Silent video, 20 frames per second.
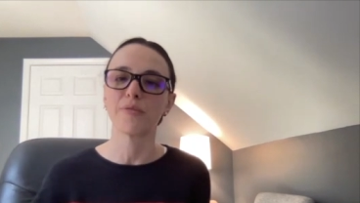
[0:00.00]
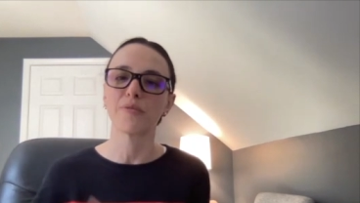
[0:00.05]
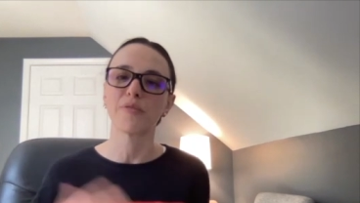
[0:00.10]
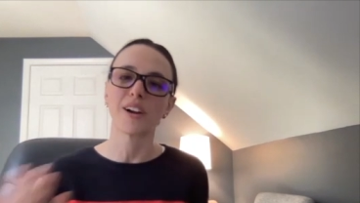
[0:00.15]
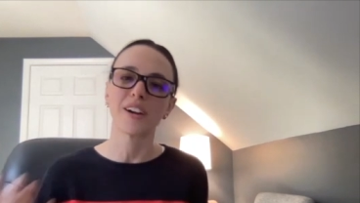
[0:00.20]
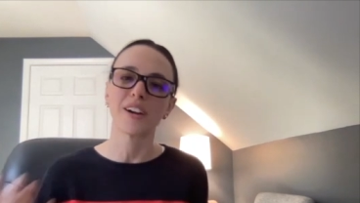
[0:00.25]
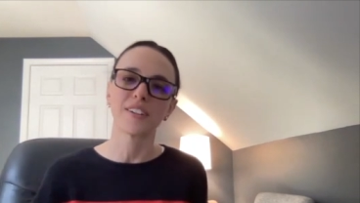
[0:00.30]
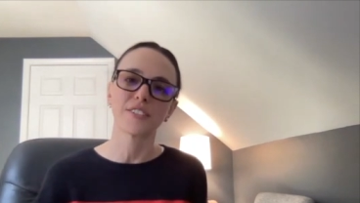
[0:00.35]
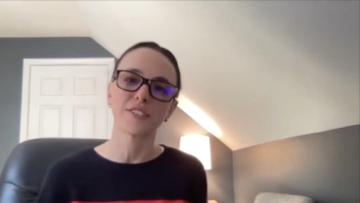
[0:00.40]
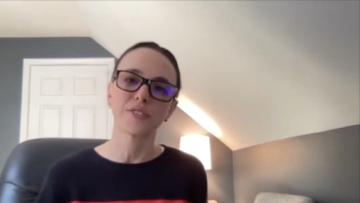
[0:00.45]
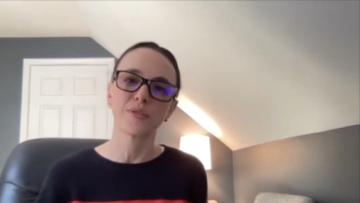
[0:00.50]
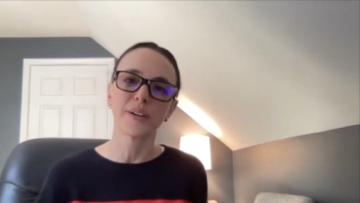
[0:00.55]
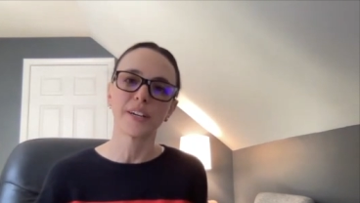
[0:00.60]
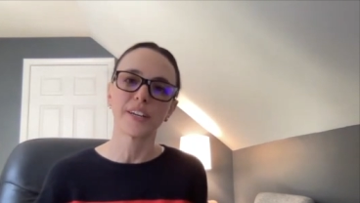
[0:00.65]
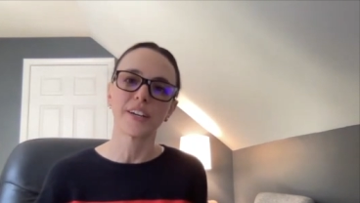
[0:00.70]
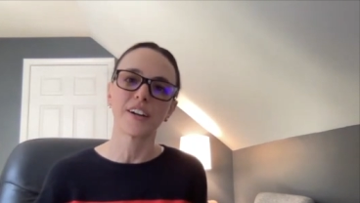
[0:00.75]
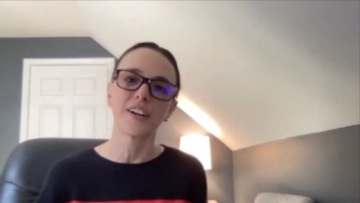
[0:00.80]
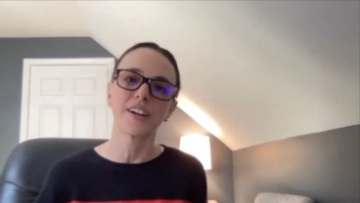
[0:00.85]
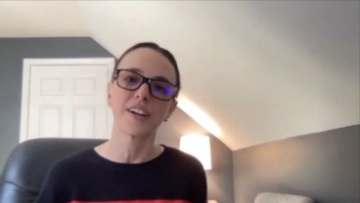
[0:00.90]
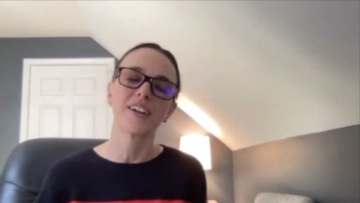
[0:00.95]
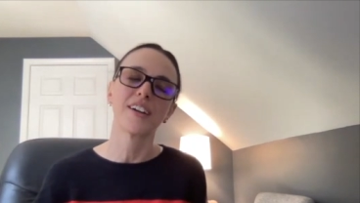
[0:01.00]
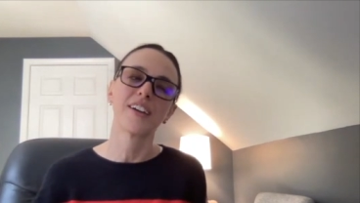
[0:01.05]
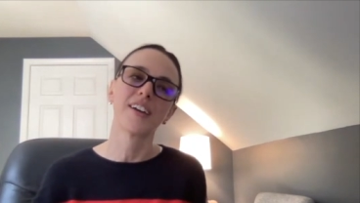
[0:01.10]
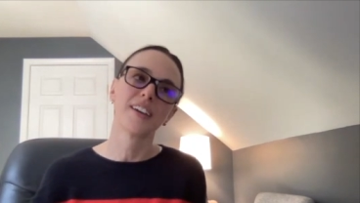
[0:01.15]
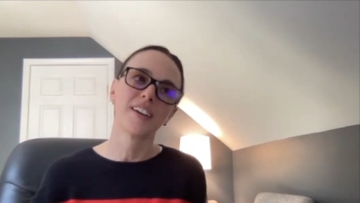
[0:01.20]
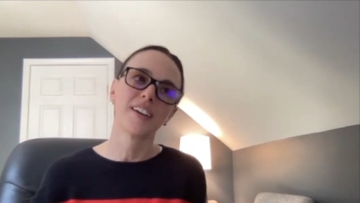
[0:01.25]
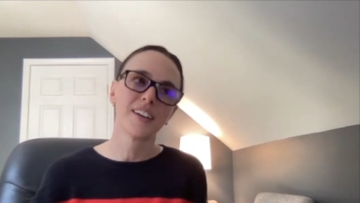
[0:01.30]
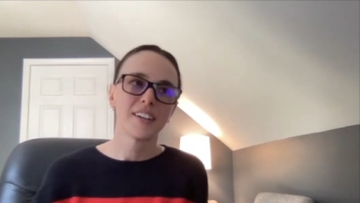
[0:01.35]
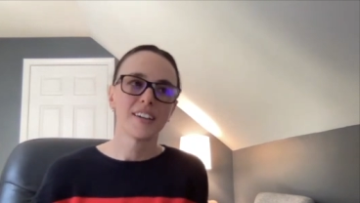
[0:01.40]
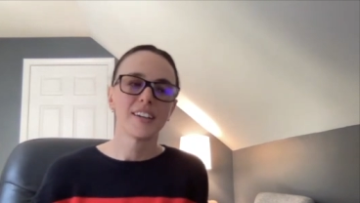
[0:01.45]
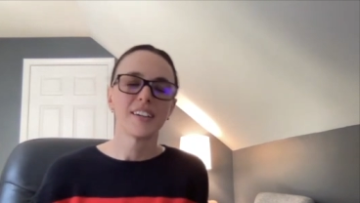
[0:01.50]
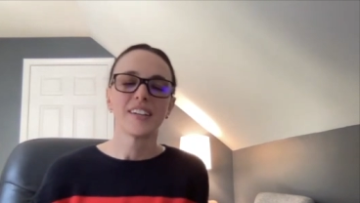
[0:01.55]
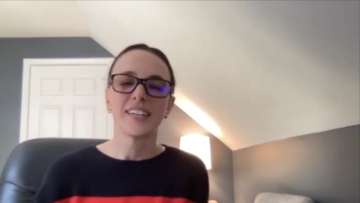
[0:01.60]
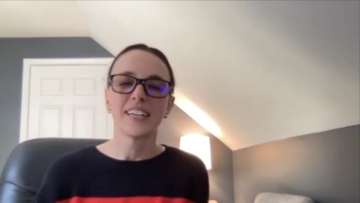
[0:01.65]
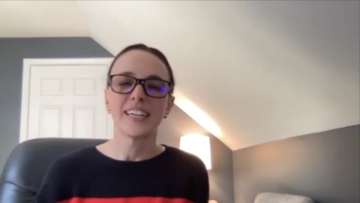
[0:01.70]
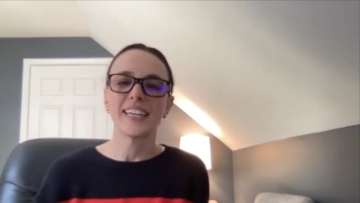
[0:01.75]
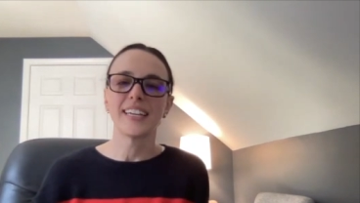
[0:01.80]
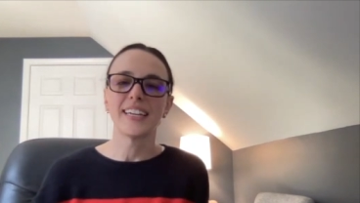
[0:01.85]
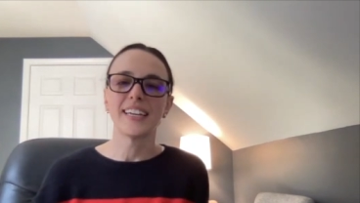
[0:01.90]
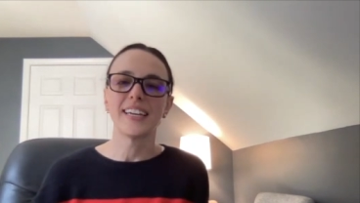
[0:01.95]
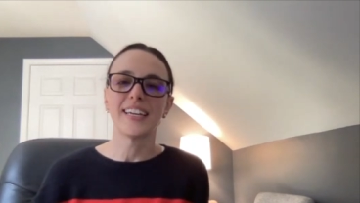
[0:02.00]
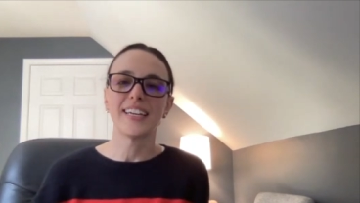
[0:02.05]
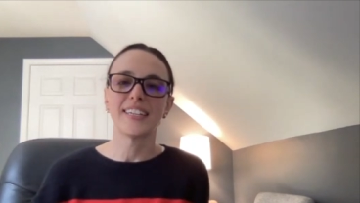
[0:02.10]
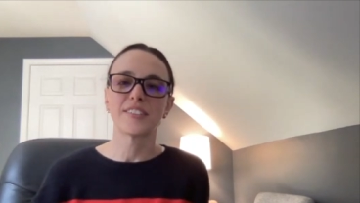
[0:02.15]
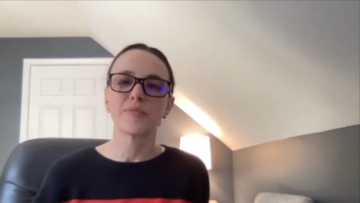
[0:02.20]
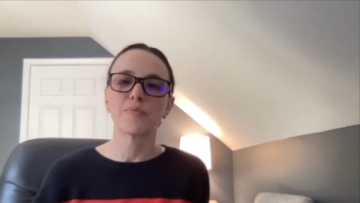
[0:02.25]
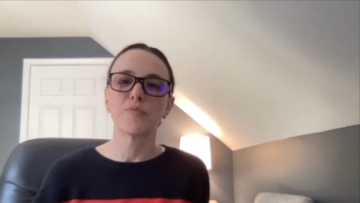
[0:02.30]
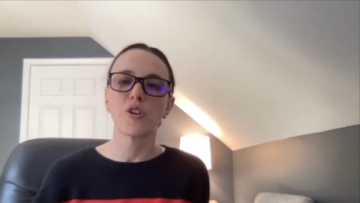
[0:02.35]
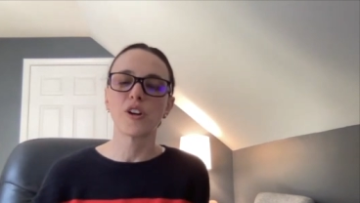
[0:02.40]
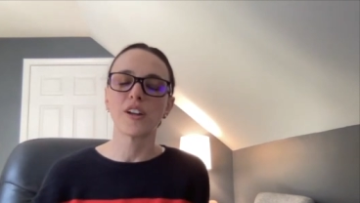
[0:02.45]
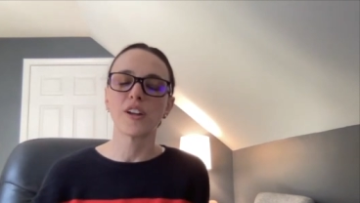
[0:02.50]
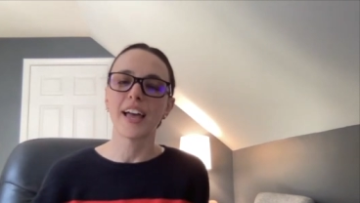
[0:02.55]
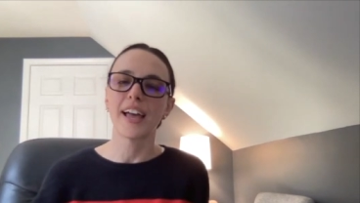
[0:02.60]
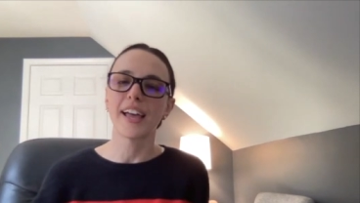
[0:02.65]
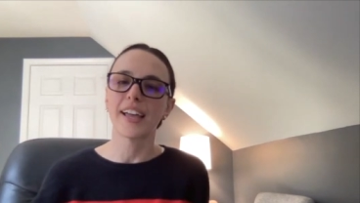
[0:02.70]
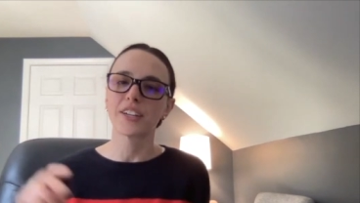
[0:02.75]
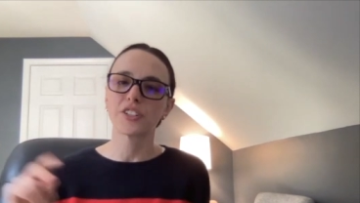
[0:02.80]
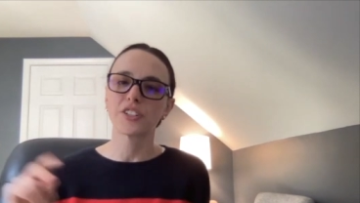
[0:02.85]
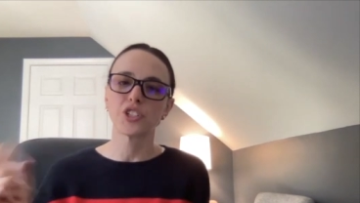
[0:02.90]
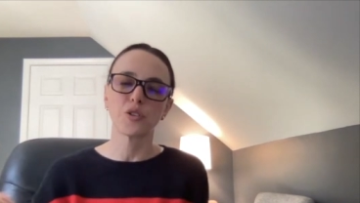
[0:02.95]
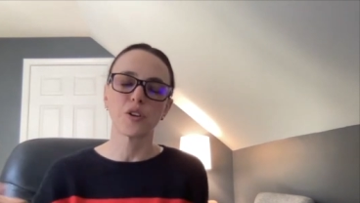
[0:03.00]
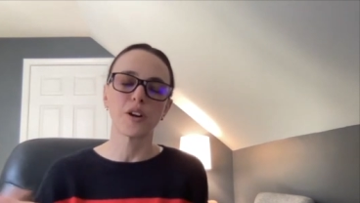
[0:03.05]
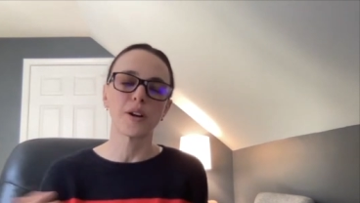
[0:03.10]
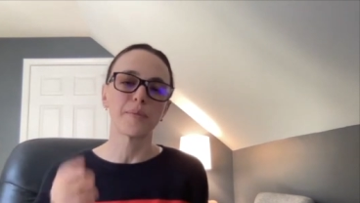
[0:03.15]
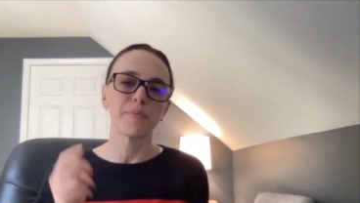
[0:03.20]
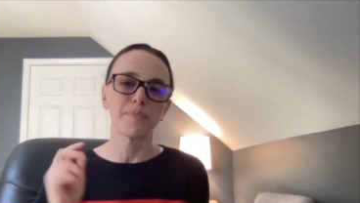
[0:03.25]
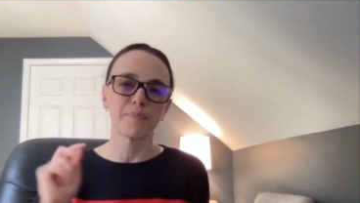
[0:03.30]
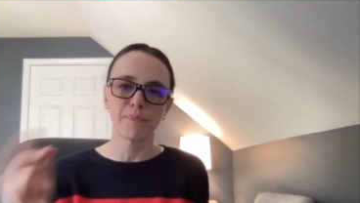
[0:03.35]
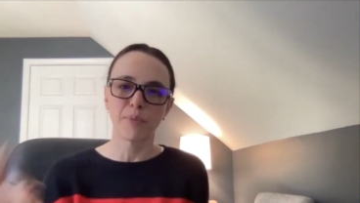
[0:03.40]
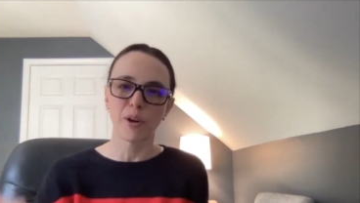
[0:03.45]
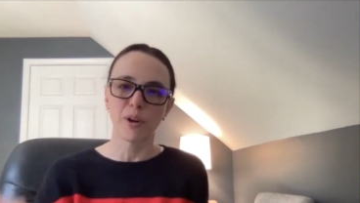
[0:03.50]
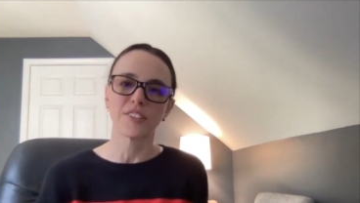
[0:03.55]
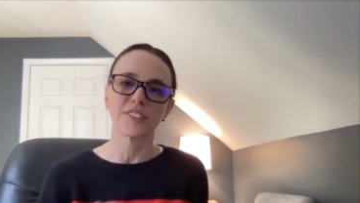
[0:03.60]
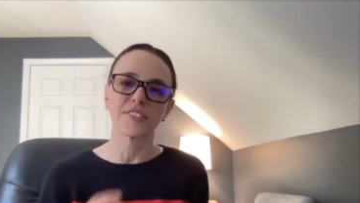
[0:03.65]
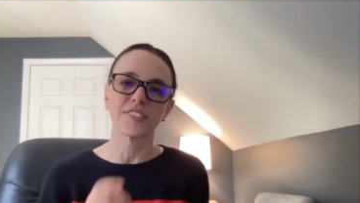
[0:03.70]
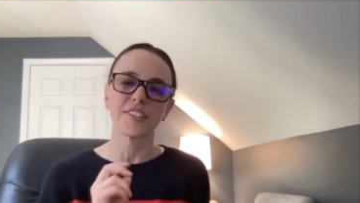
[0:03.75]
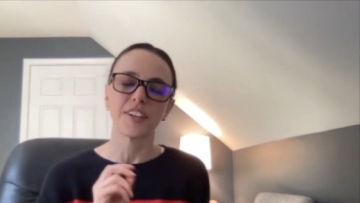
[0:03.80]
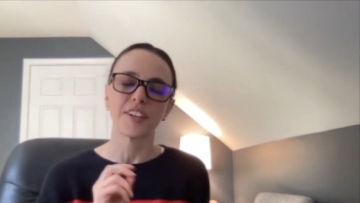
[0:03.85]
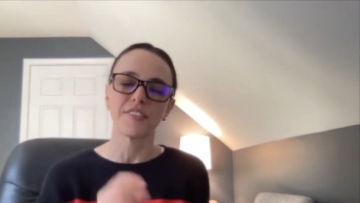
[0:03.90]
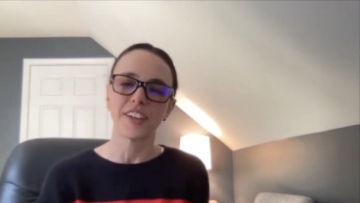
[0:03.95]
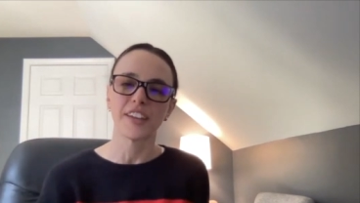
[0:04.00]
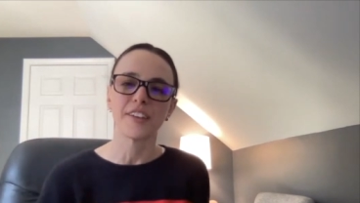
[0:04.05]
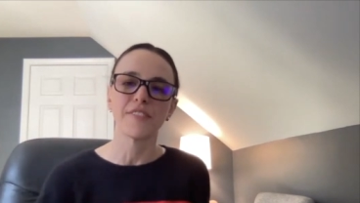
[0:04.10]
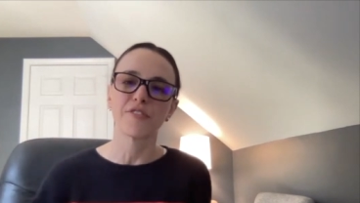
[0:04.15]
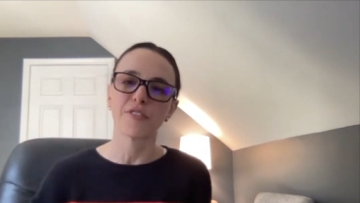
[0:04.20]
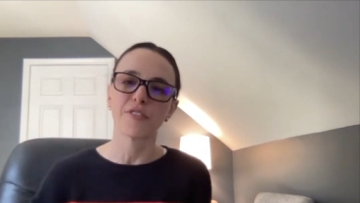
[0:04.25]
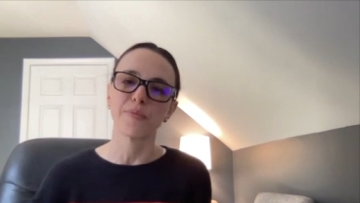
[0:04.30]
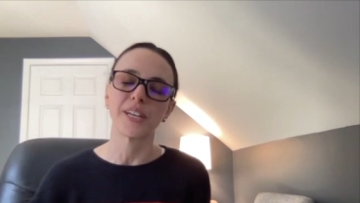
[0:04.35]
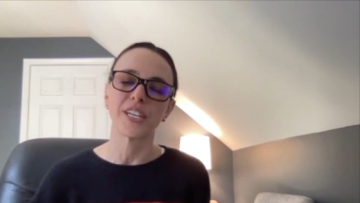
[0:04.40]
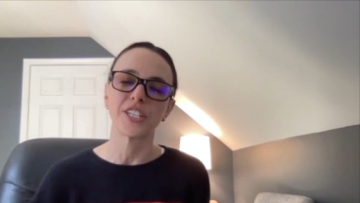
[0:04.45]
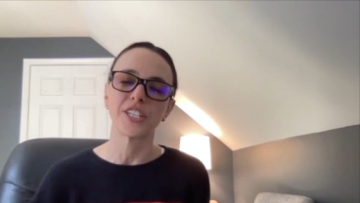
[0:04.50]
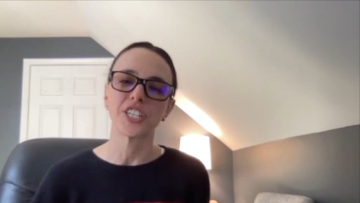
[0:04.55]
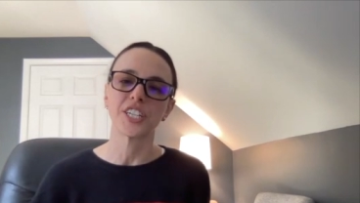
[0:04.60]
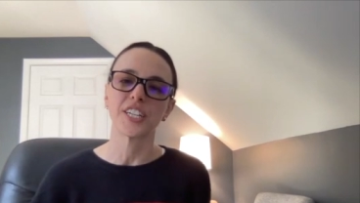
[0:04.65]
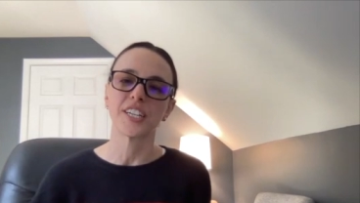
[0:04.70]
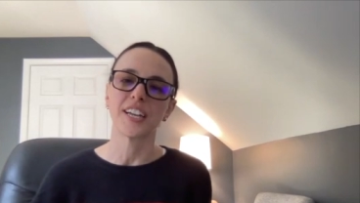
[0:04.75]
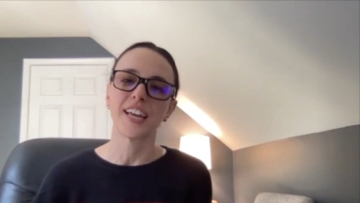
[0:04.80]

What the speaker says: Whereas Twitter, it's more like short bursts of information,